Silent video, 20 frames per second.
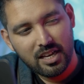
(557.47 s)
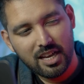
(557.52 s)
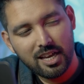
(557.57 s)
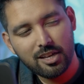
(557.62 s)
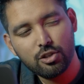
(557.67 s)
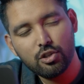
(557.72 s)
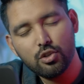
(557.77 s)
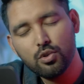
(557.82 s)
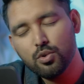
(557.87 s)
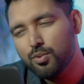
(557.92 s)

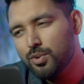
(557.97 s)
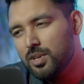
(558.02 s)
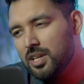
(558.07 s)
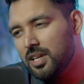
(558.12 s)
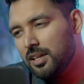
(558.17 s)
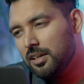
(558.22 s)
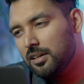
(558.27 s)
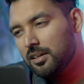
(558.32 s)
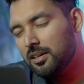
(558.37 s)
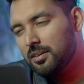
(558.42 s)
and you
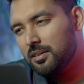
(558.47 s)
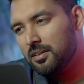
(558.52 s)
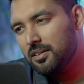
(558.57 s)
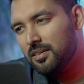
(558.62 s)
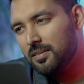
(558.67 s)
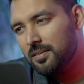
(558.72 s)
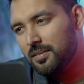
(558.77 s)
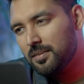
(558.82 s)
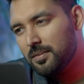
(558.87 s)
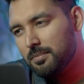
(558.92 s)
will
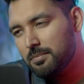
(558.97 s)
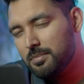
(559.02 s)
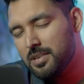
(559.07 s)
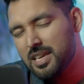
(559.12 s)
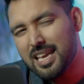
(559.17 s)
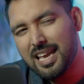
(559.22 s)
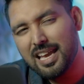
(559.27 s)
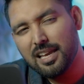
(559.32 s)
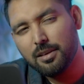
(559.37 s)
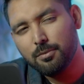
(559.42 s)

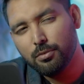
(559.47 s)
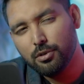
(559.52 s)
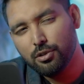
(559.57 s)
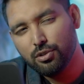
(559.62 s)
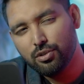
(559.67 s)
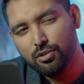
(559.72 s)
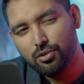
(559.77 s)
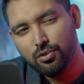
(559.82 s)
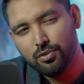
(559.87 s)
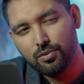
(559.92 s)
be able
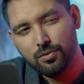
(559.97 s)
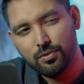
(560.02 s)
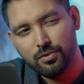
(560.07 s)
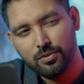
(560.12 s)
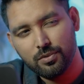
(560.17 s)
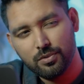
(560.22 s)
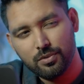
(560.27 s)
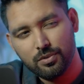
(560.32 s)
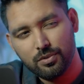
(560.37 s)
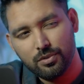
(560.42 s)
to
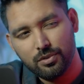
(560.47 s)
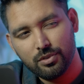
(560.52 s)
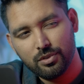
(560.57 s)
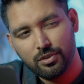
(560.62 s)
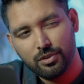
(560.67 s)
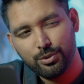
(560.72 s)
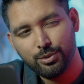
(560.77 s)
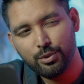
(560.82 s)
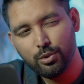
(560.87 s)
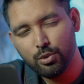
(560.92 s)

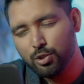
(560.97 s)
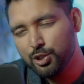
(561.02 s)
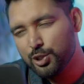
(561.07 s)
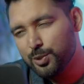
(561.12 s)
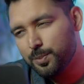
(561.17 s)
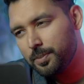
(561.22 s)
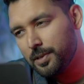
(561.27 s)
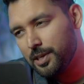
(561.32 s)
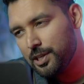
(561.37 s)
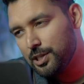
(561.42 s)
use
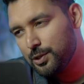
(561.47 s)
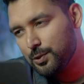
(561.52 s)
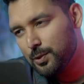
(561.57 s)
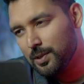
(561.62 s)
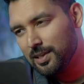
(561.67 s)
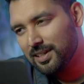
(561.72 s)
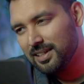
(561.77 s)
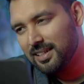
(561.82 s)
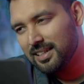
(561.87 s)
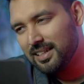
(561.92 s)

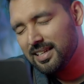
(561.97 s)
spiritual